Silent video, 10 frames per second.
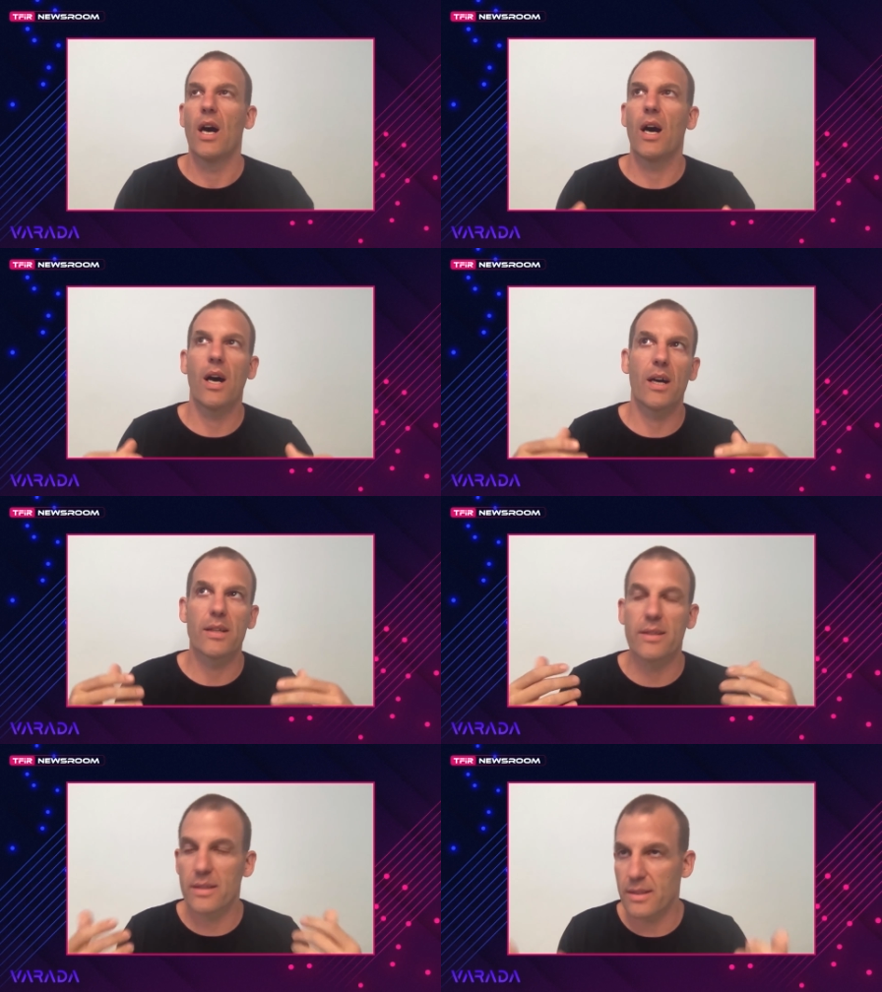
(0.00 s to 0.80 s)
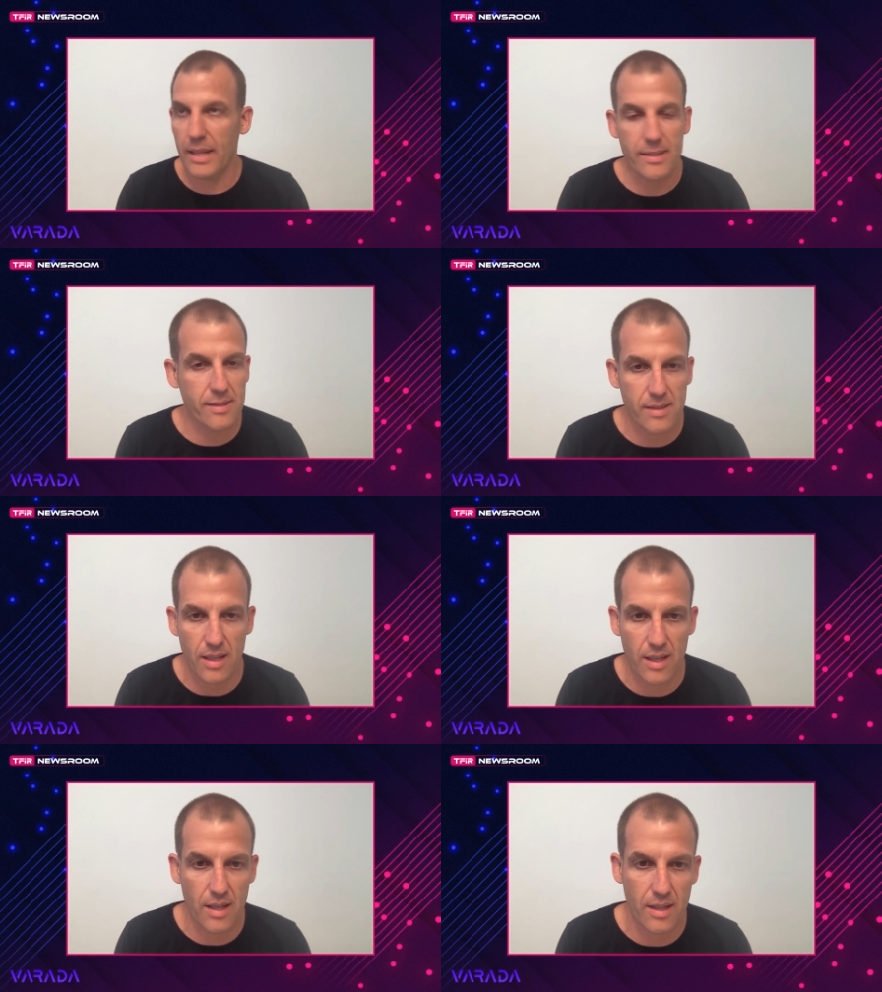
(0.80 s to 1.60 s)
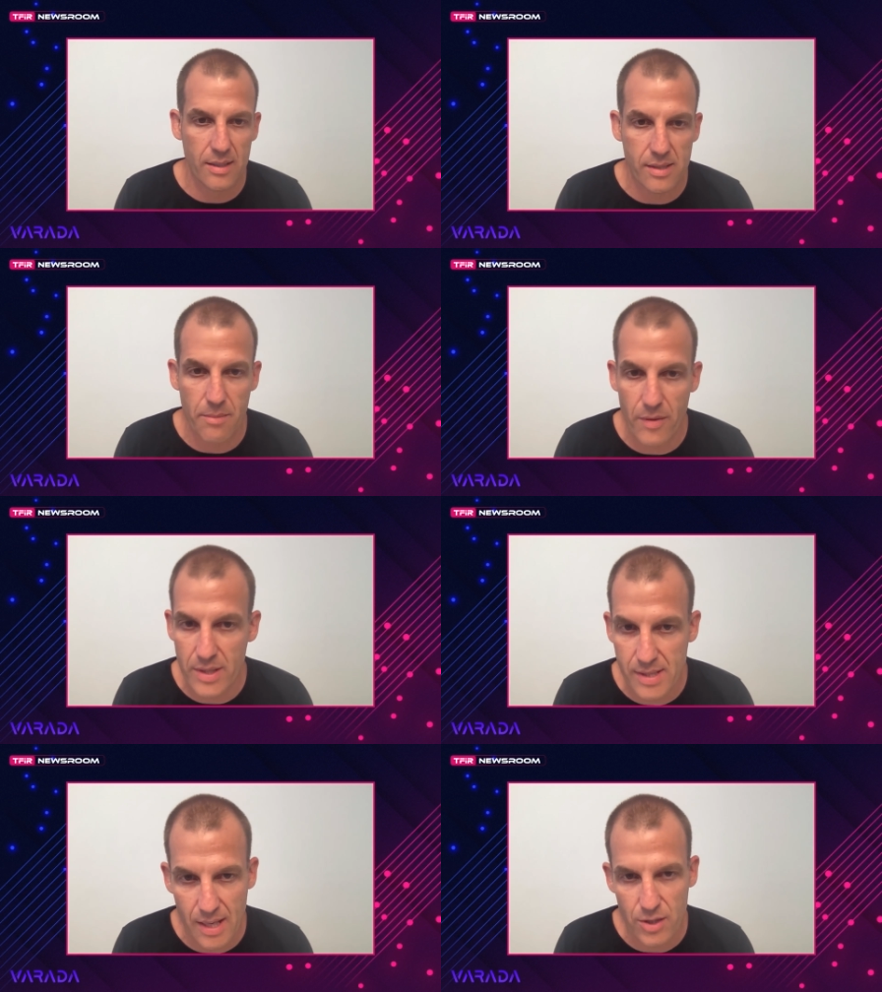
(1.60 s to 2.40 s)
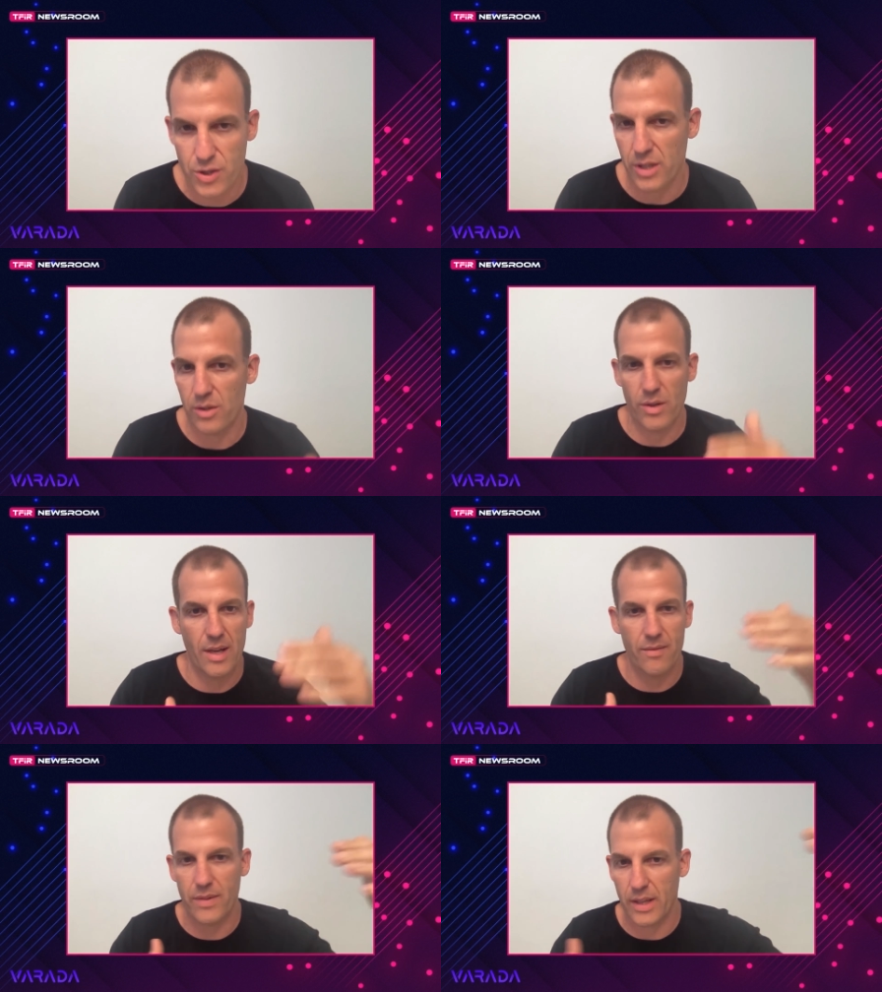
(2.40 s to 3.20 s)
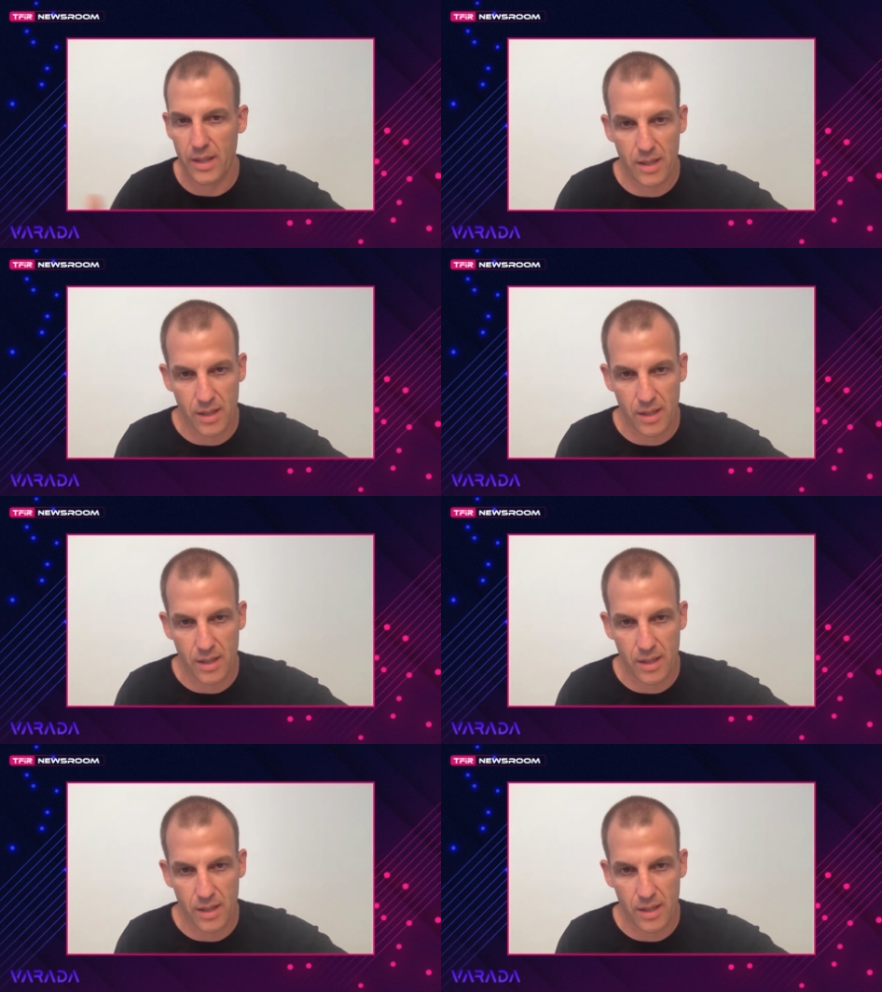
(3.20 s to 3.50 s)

Uh, text uh, summarization, you have like